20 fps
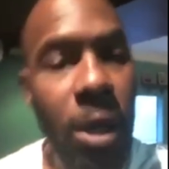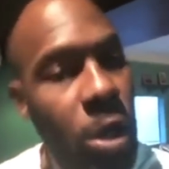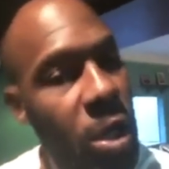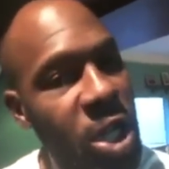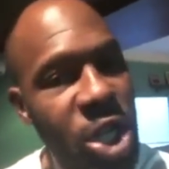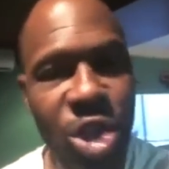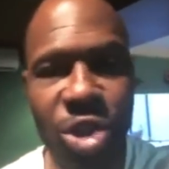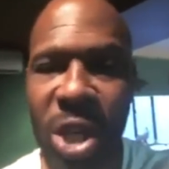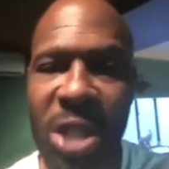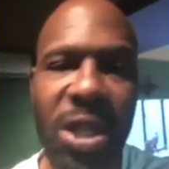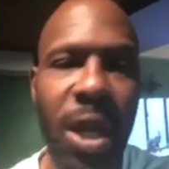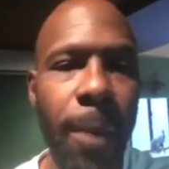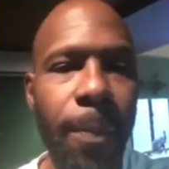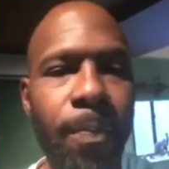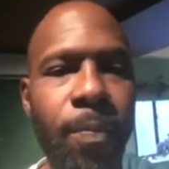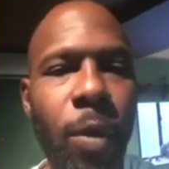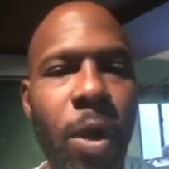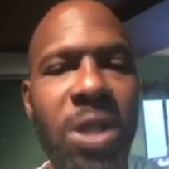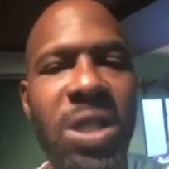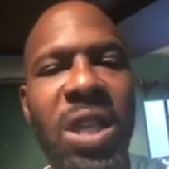you straight
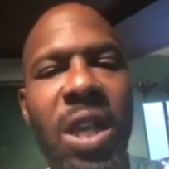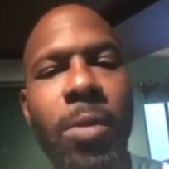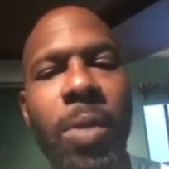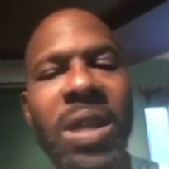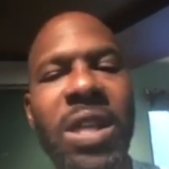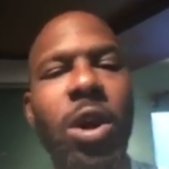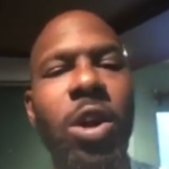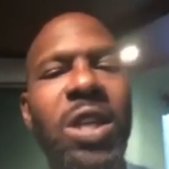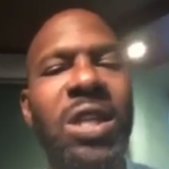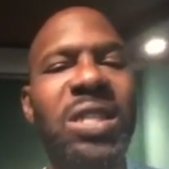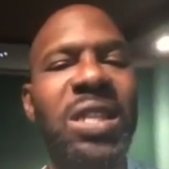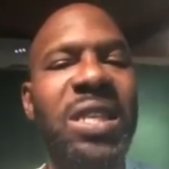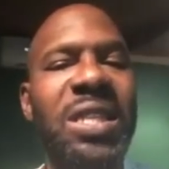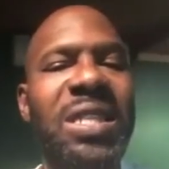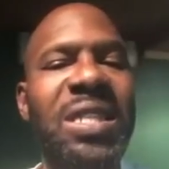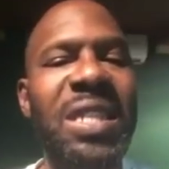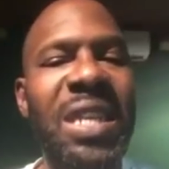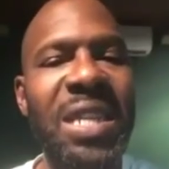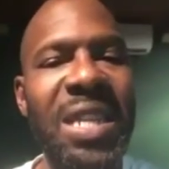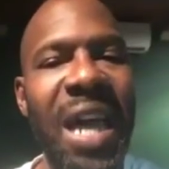up, until when you all see
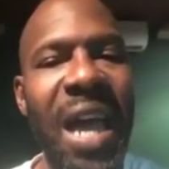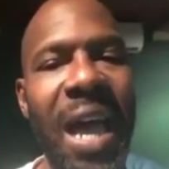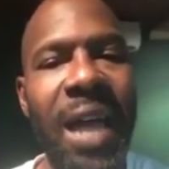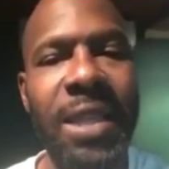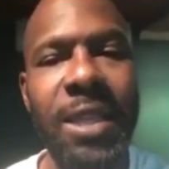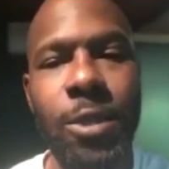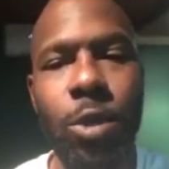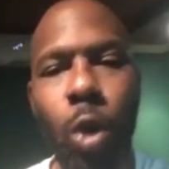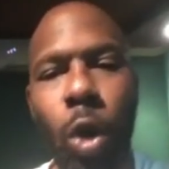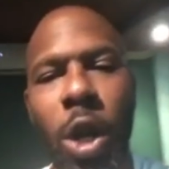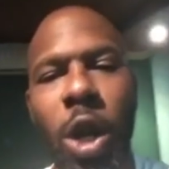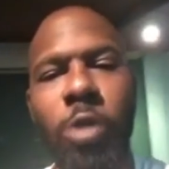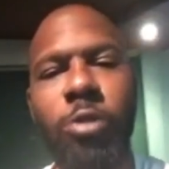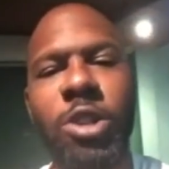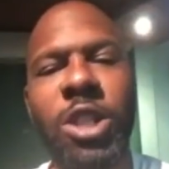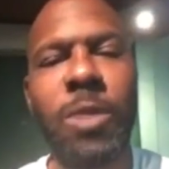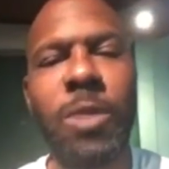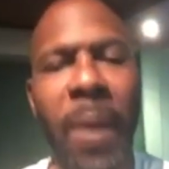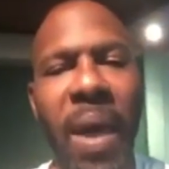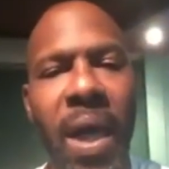senior artists with all the
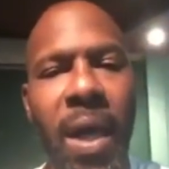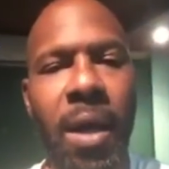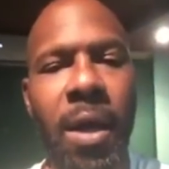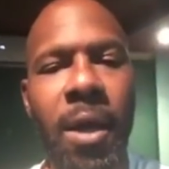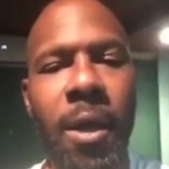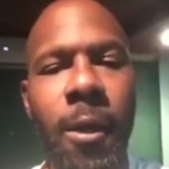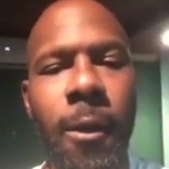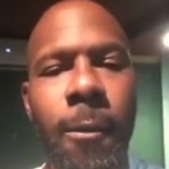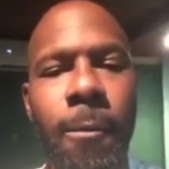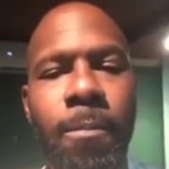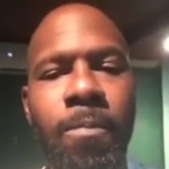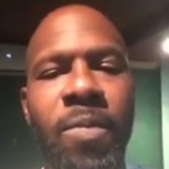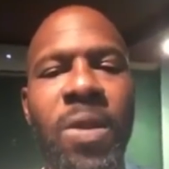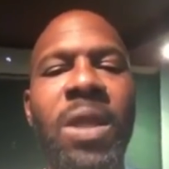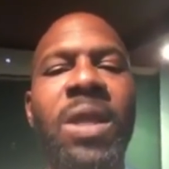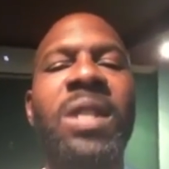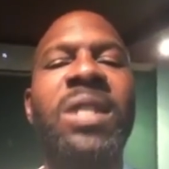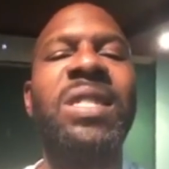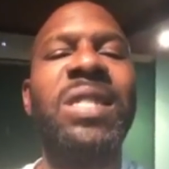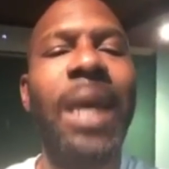respect,
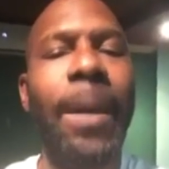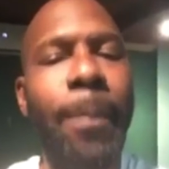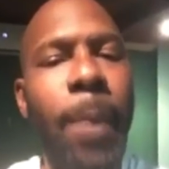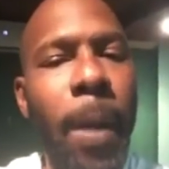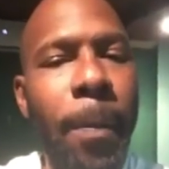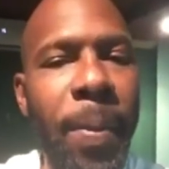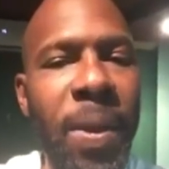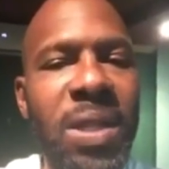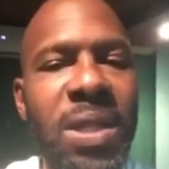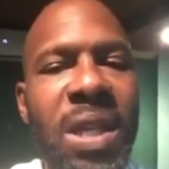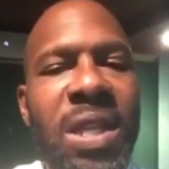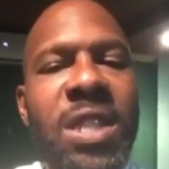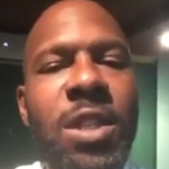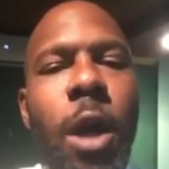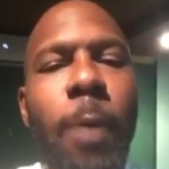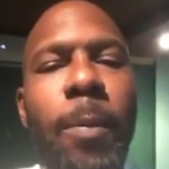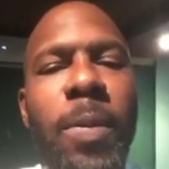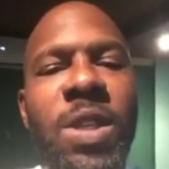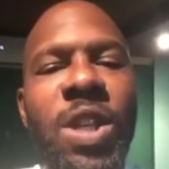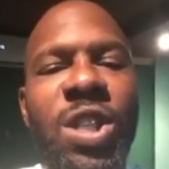step up into this
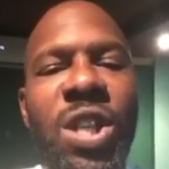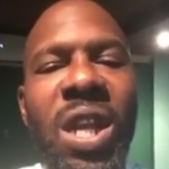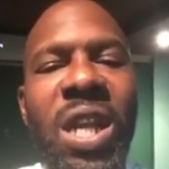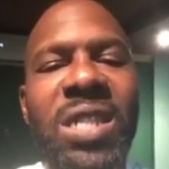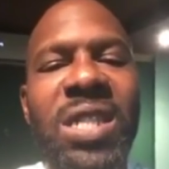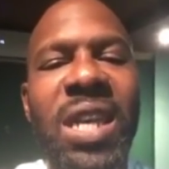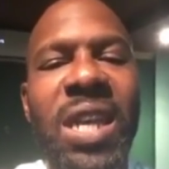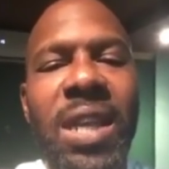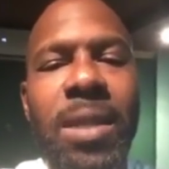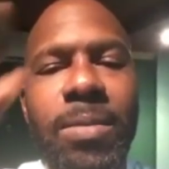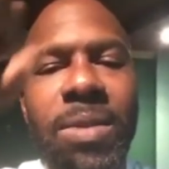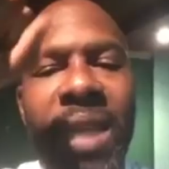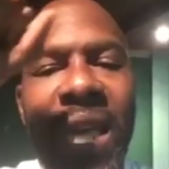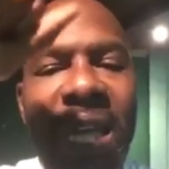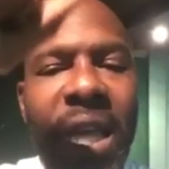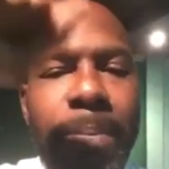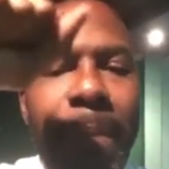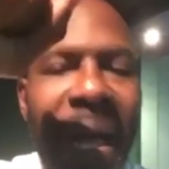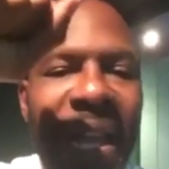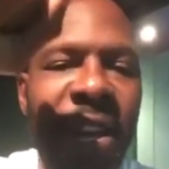competition and take
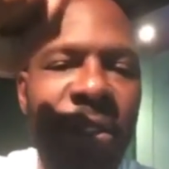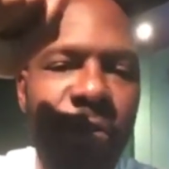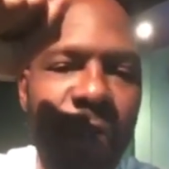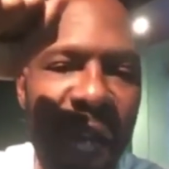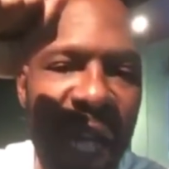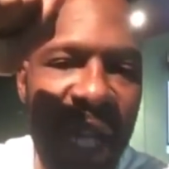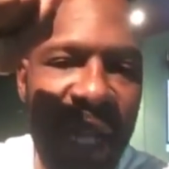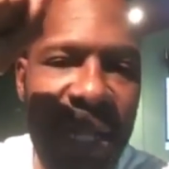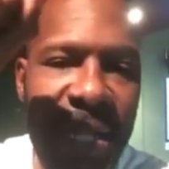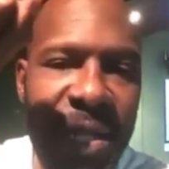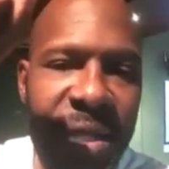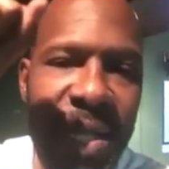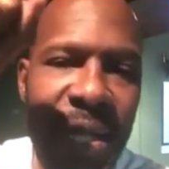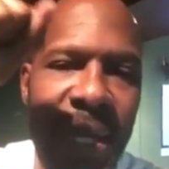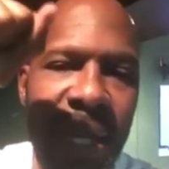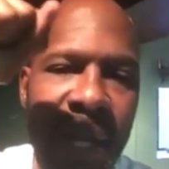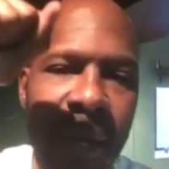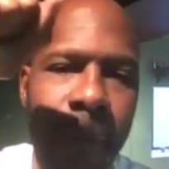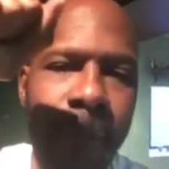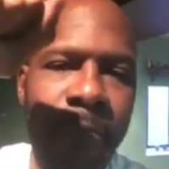it by the reins,
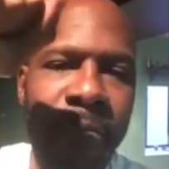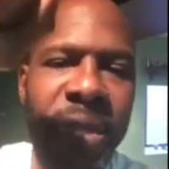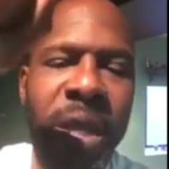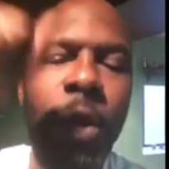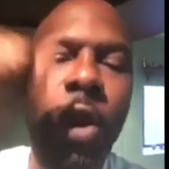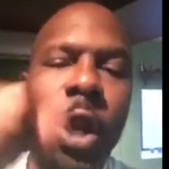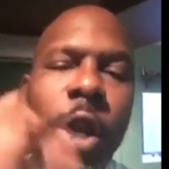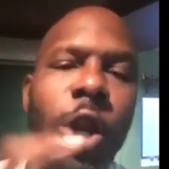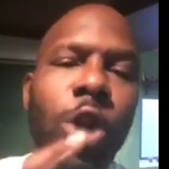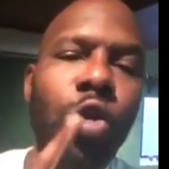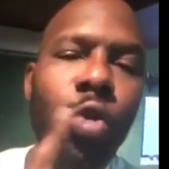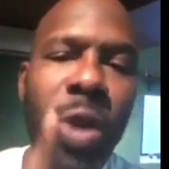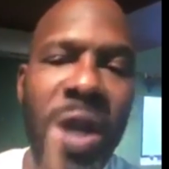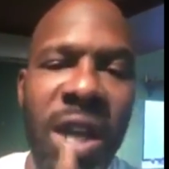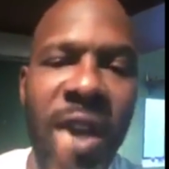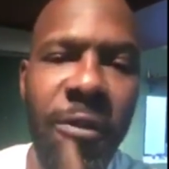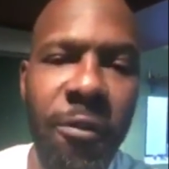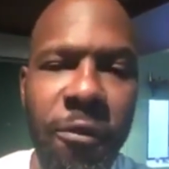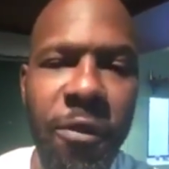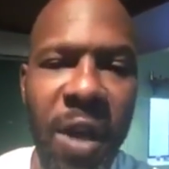then all they gonna
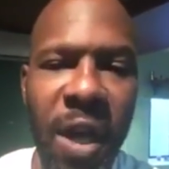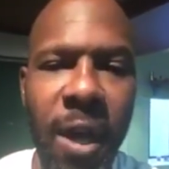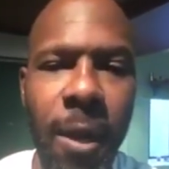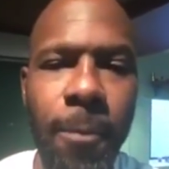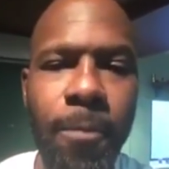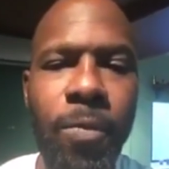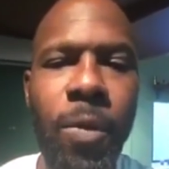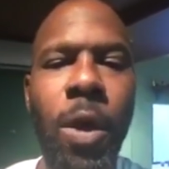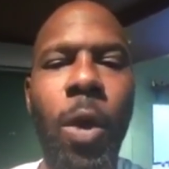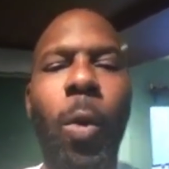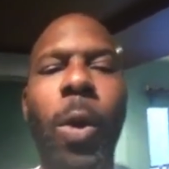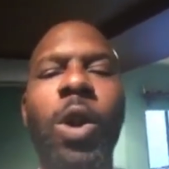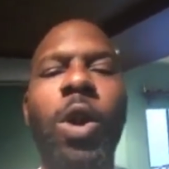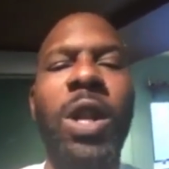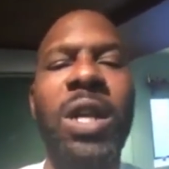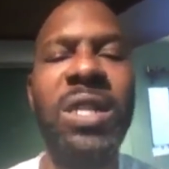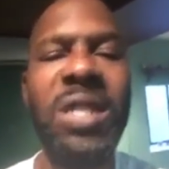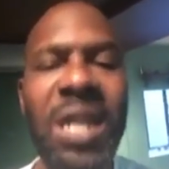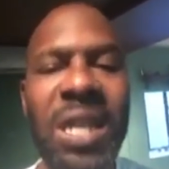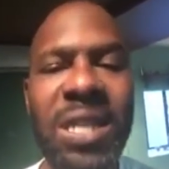get fear. When all
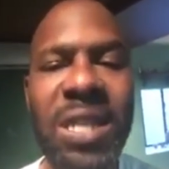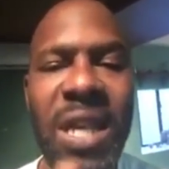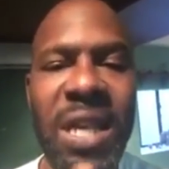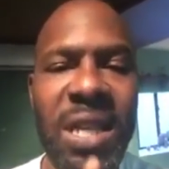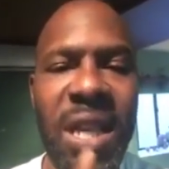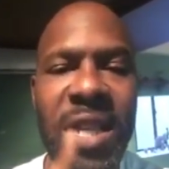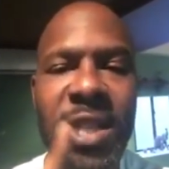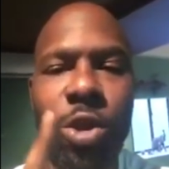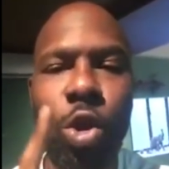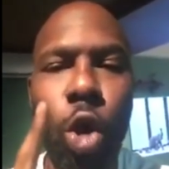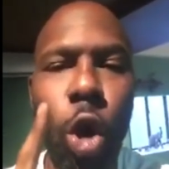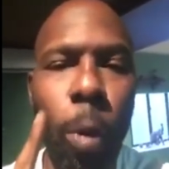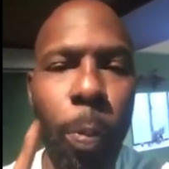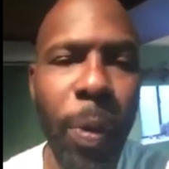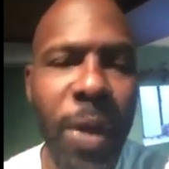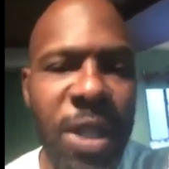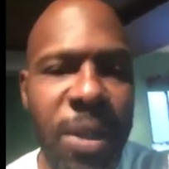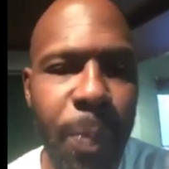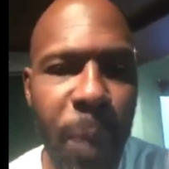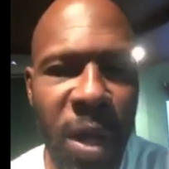they see is
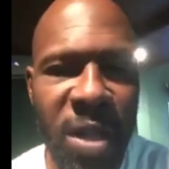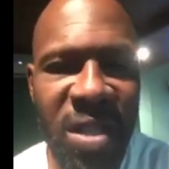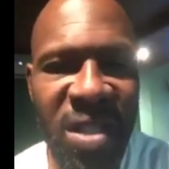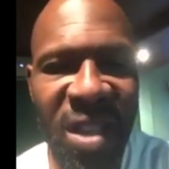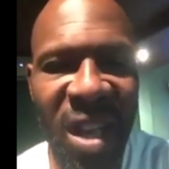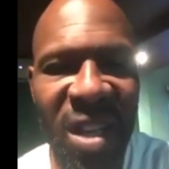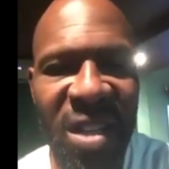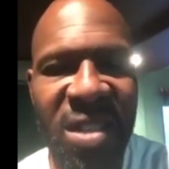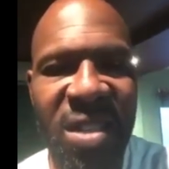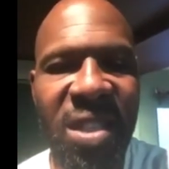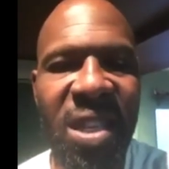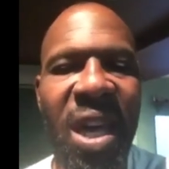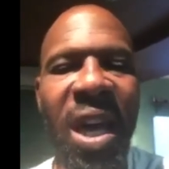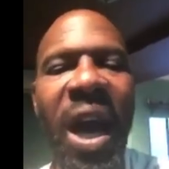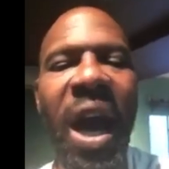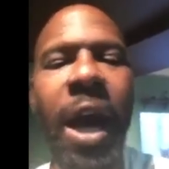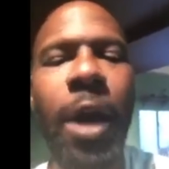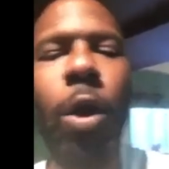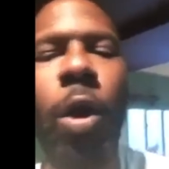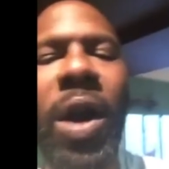corporate sponsors
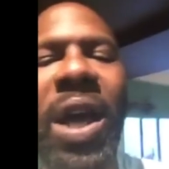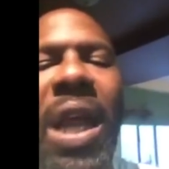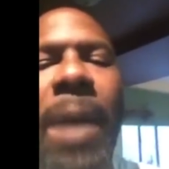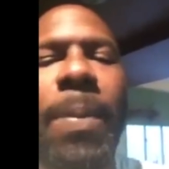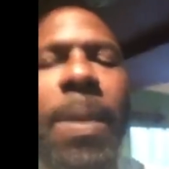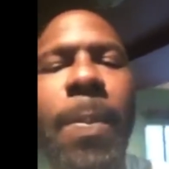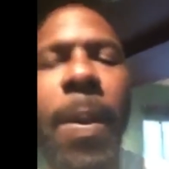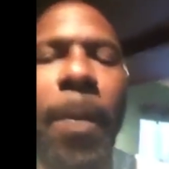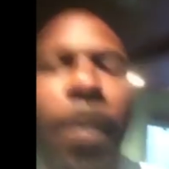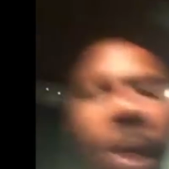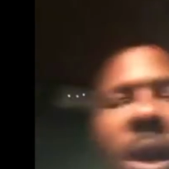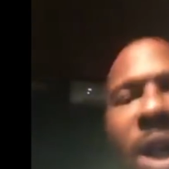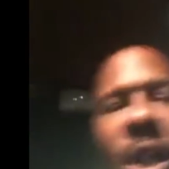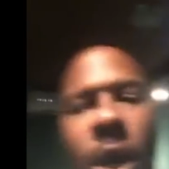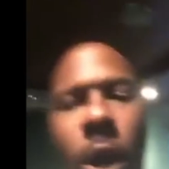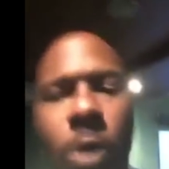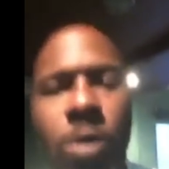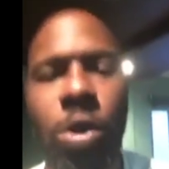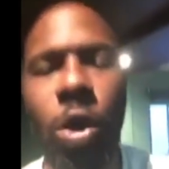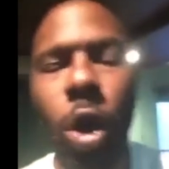and all kind of people pulling
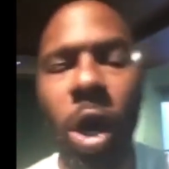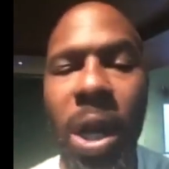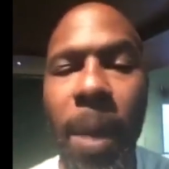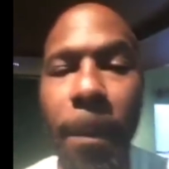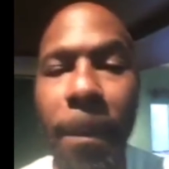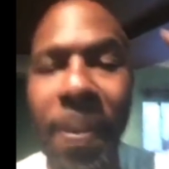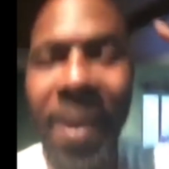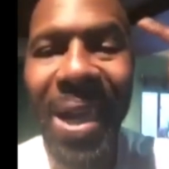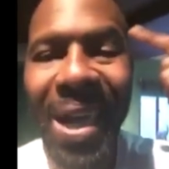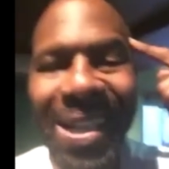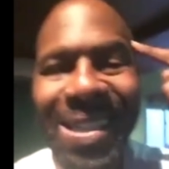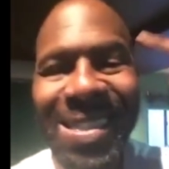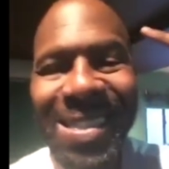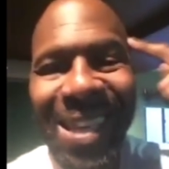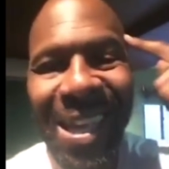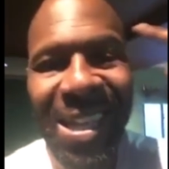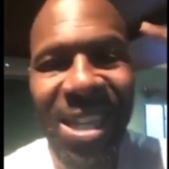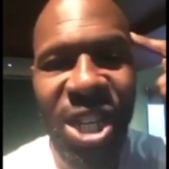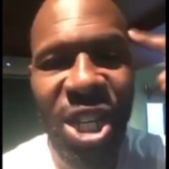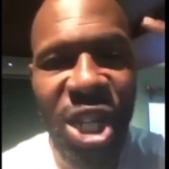out, all they pay
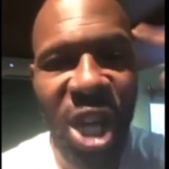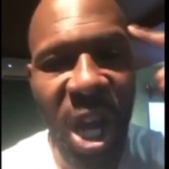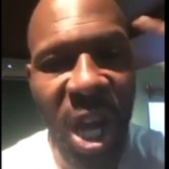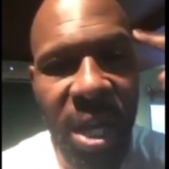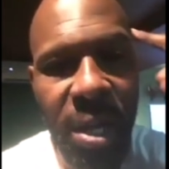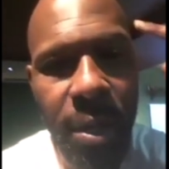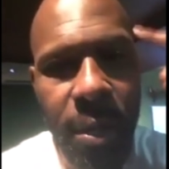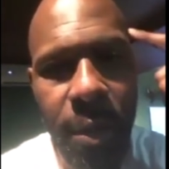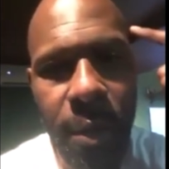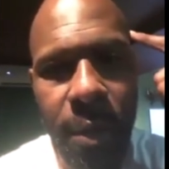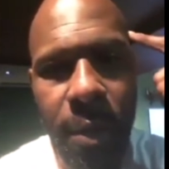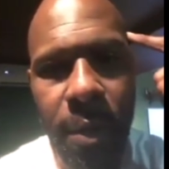attention.